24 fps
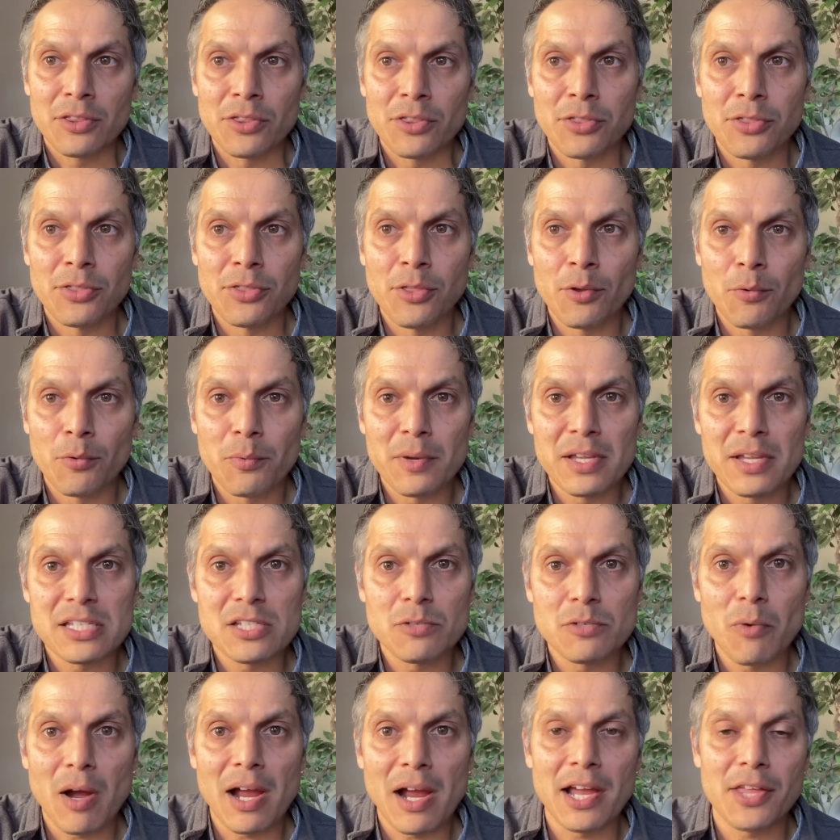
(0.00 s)
the
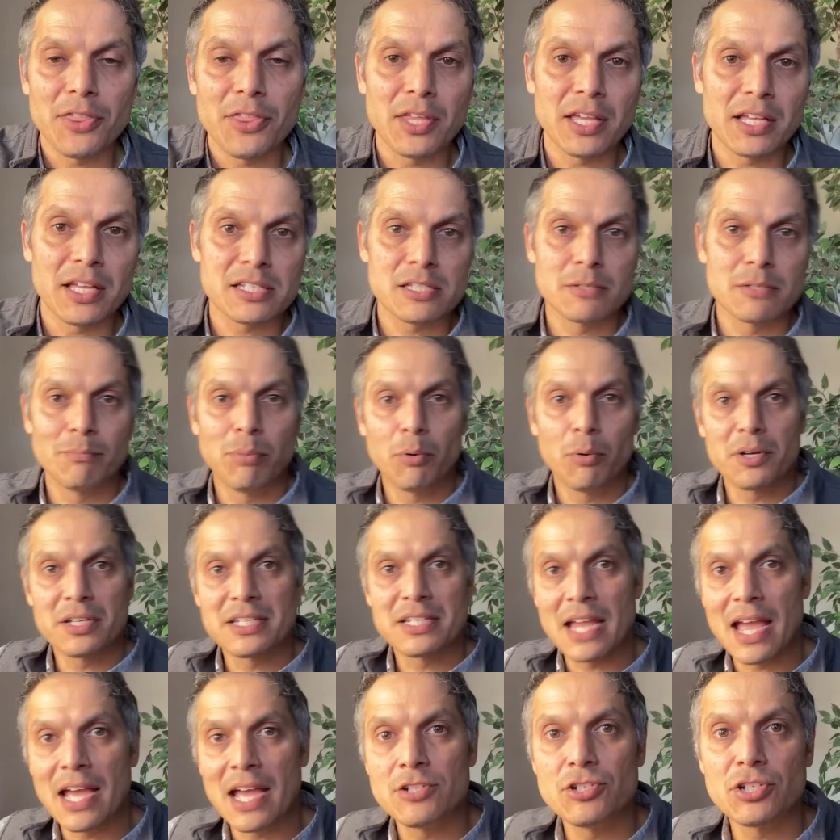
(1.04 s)
reason why I think it's important
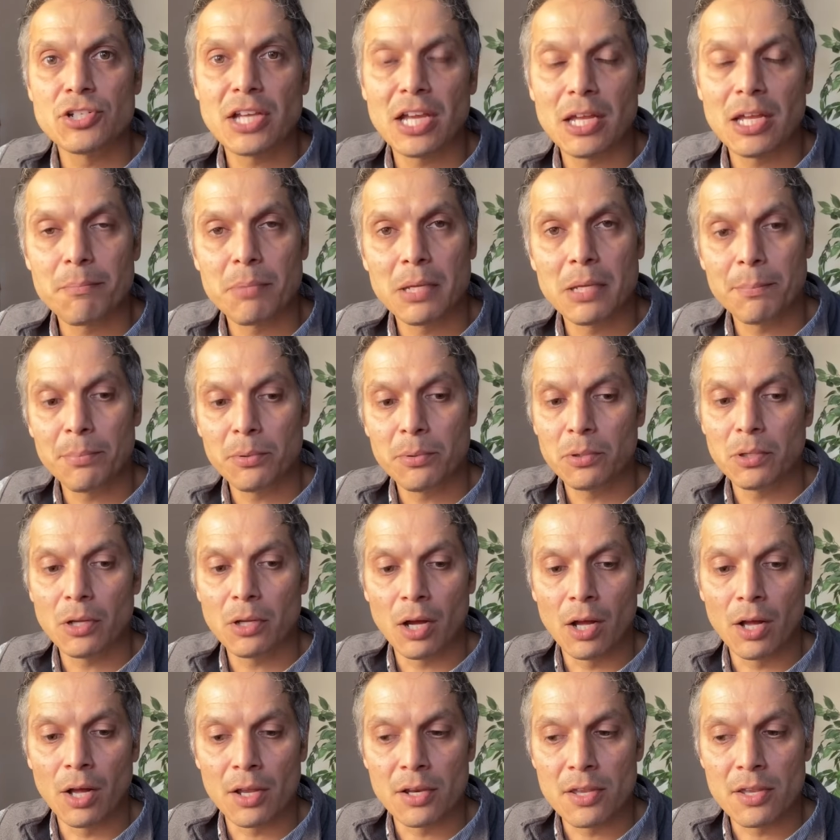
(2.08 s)
to educate people
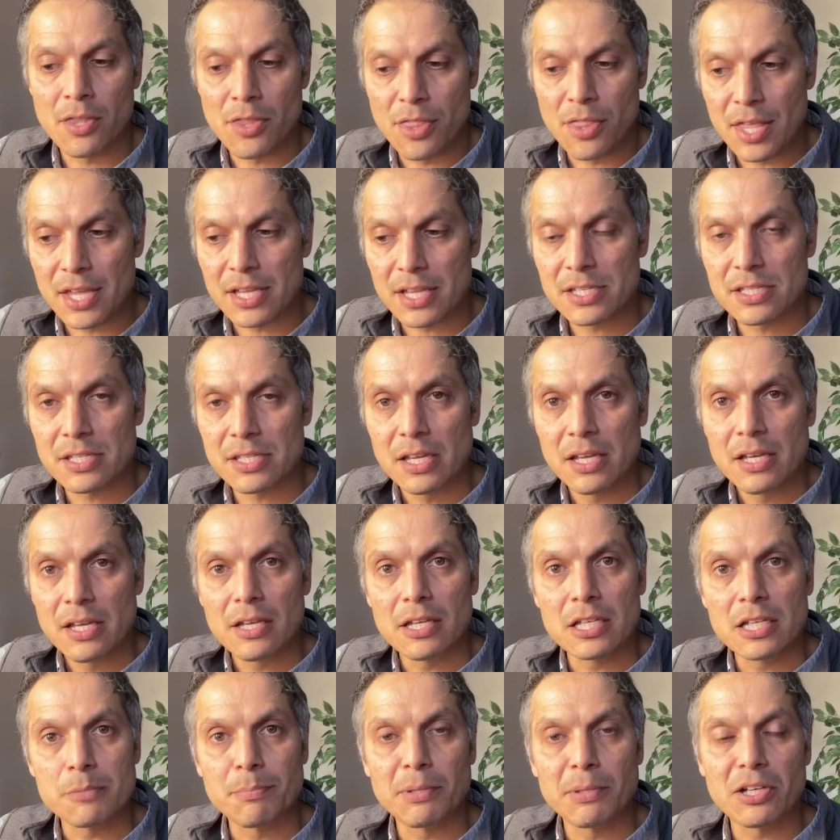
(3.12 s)
on this
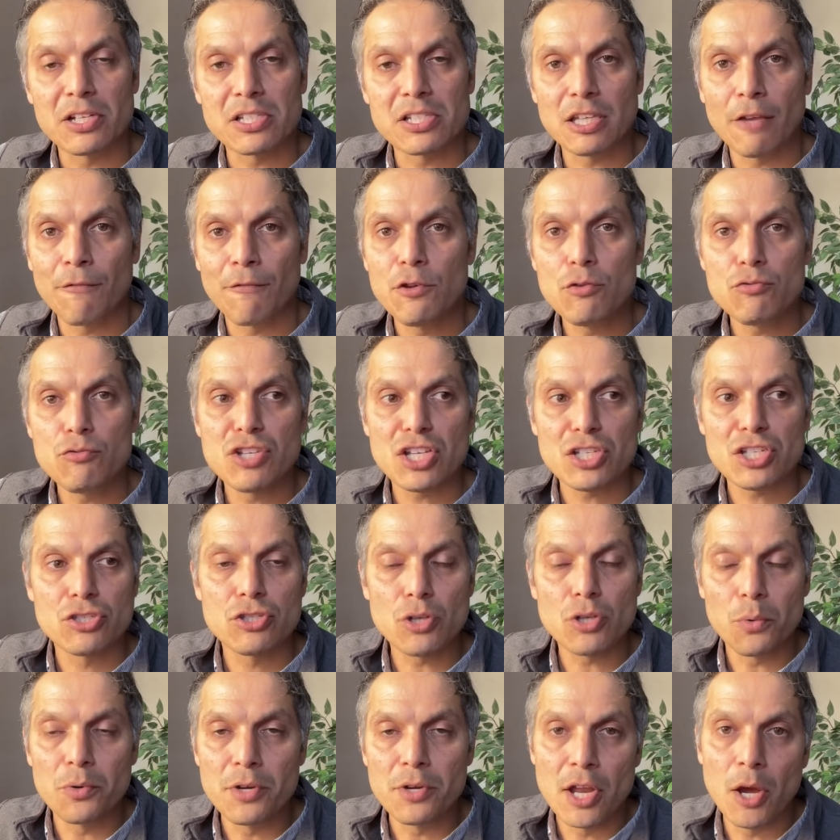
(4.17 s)
is because if you just
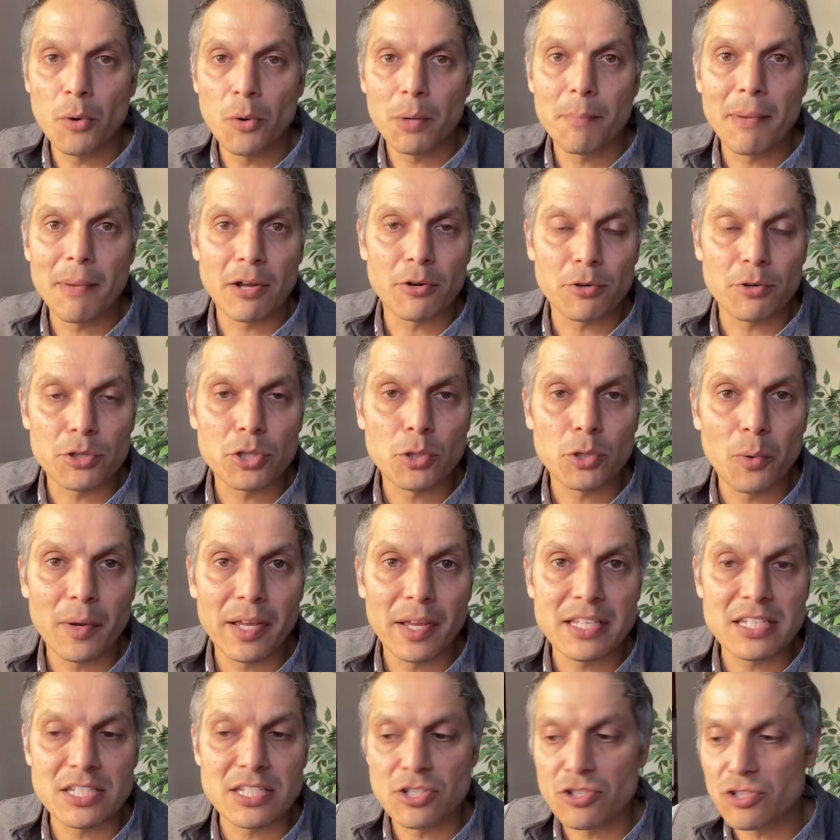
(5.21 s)
don't know about
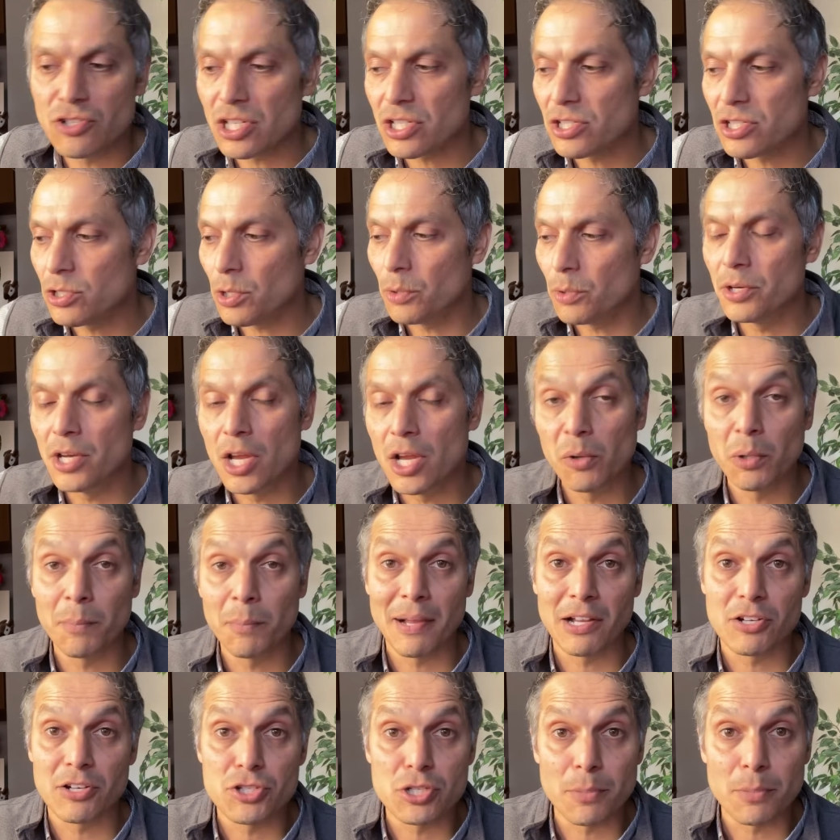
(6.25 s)
earthquakes and you just don't know
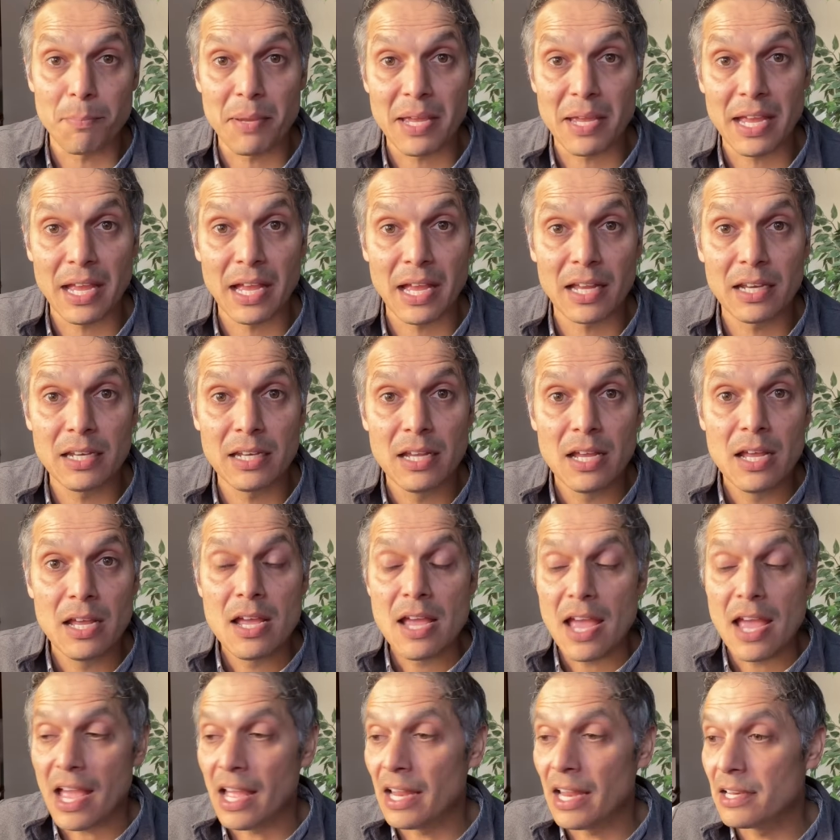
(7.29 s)
about Japan,
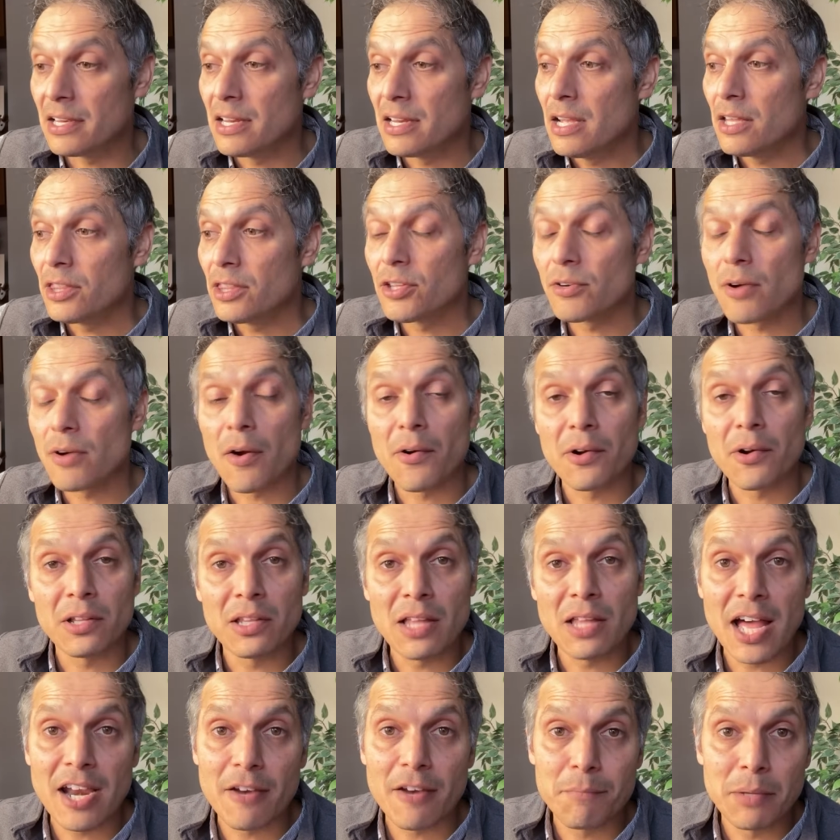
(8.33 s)
and there are a
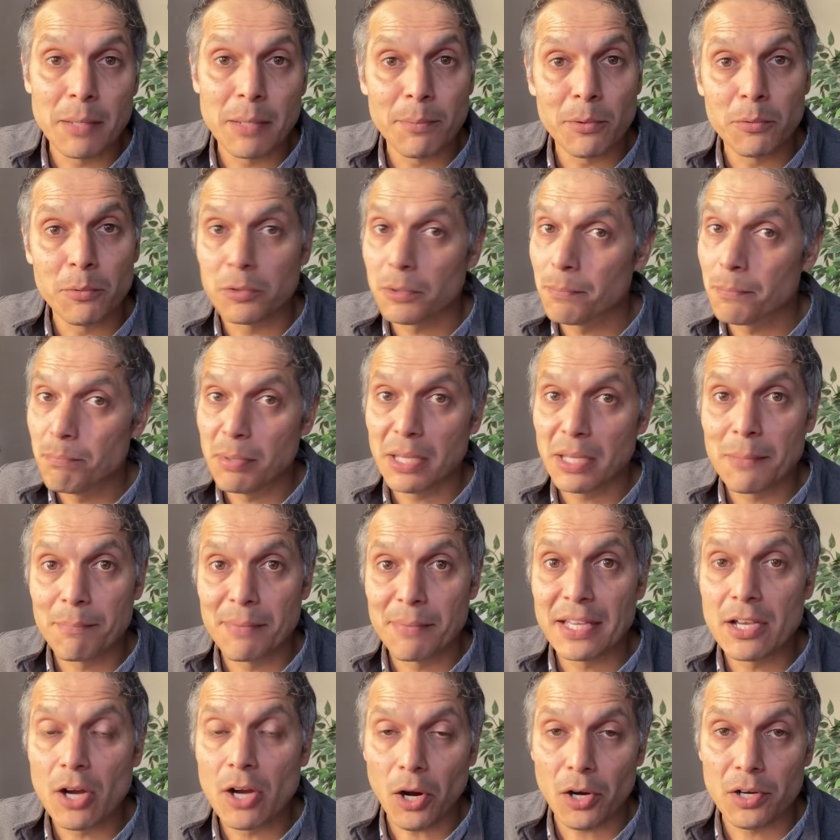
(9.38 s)
lot of people with
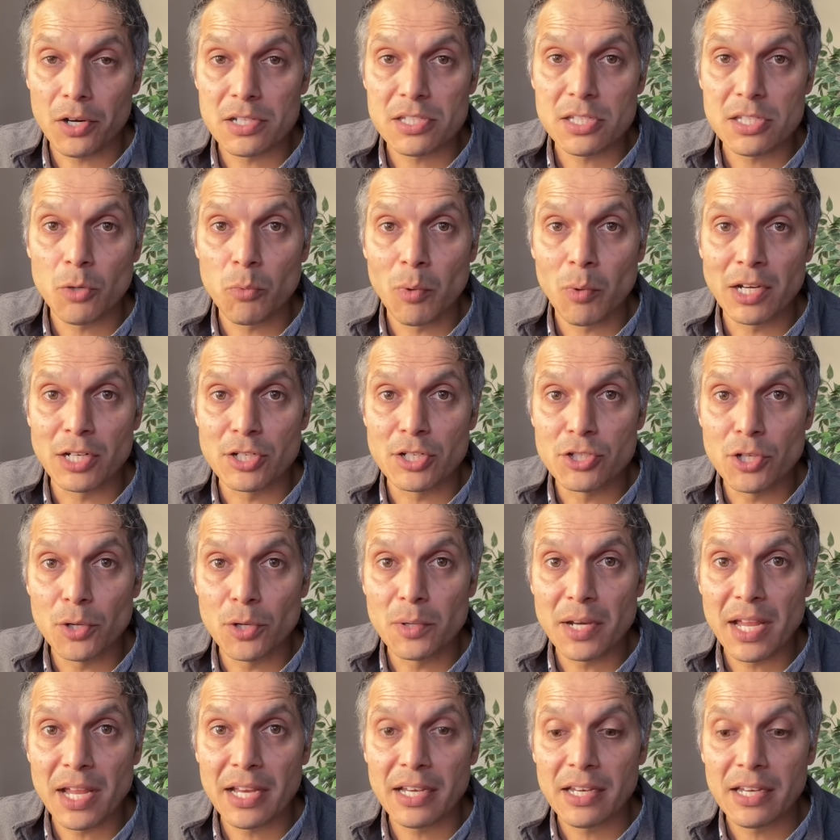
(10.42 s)
big hearts that want to
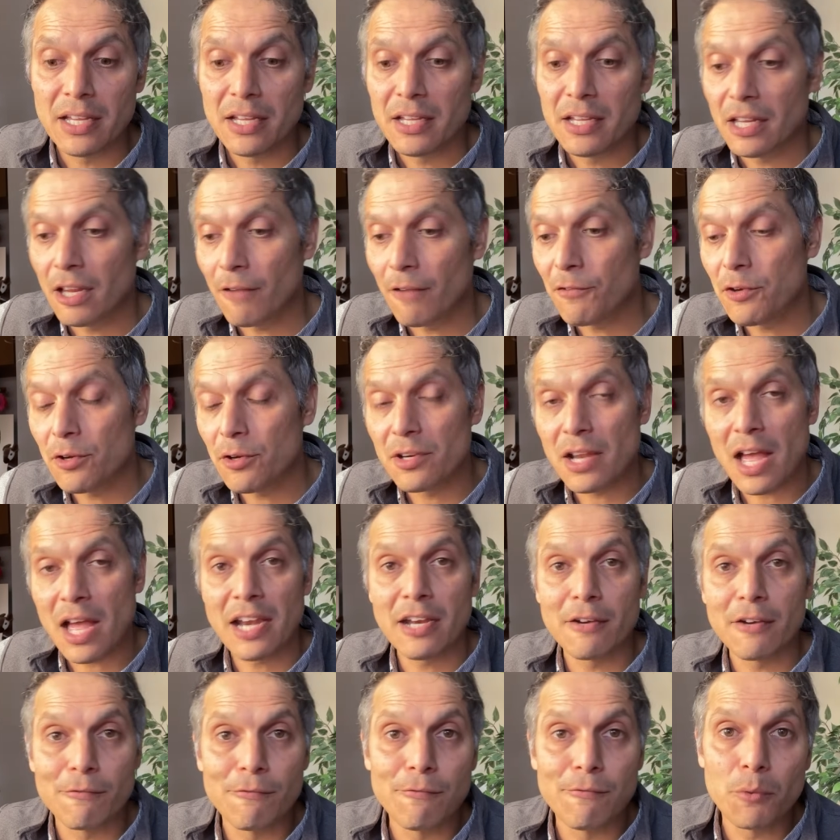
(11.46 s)
donate, if you're not
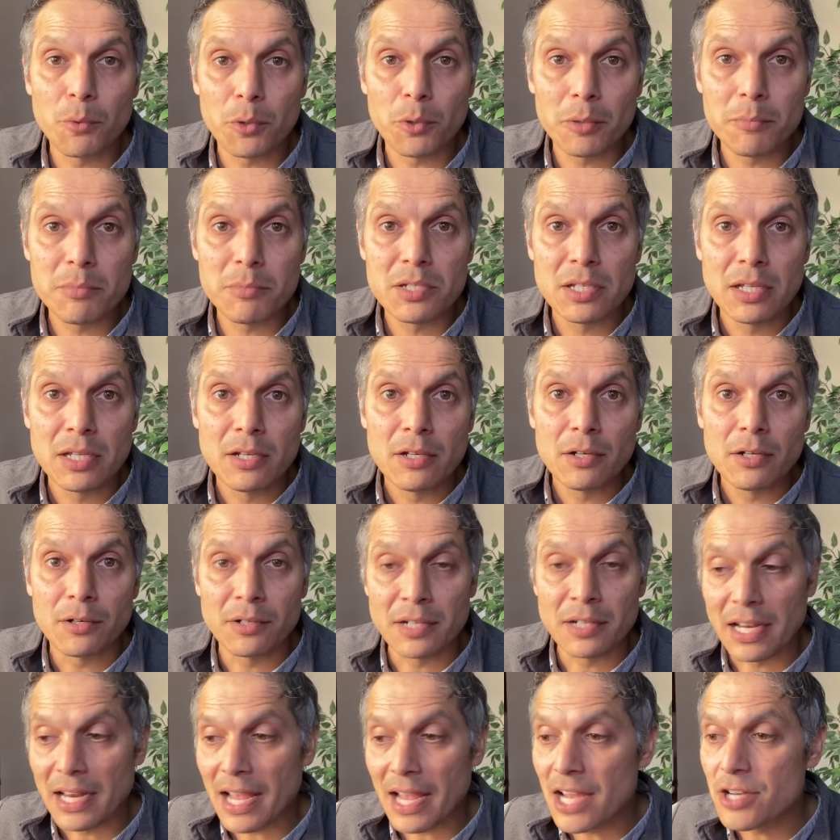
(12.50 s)
informed or
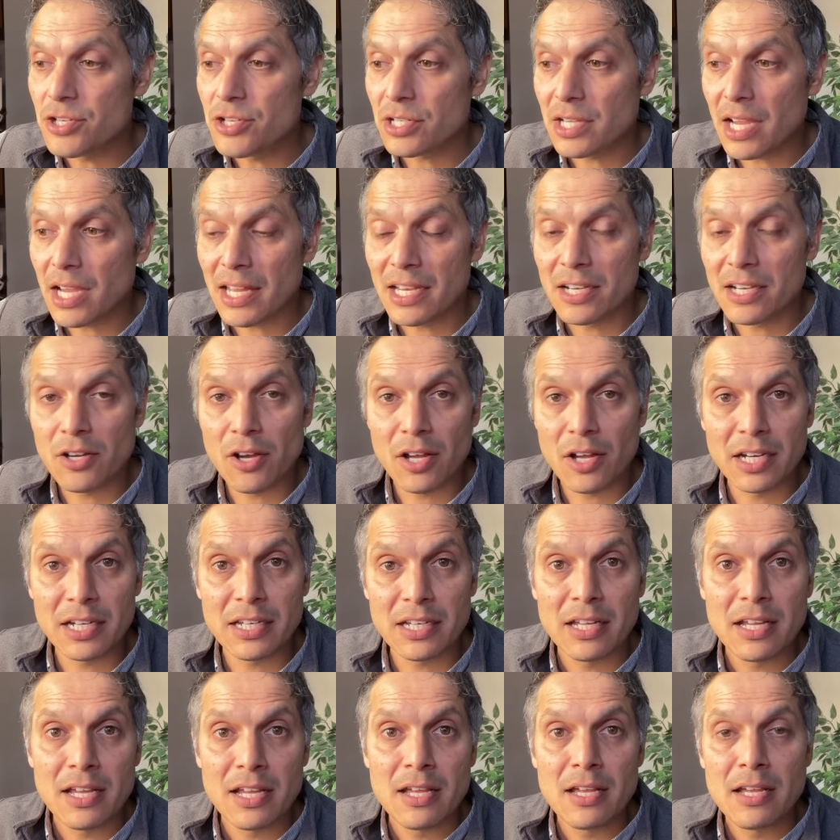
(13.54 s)
not educated on it,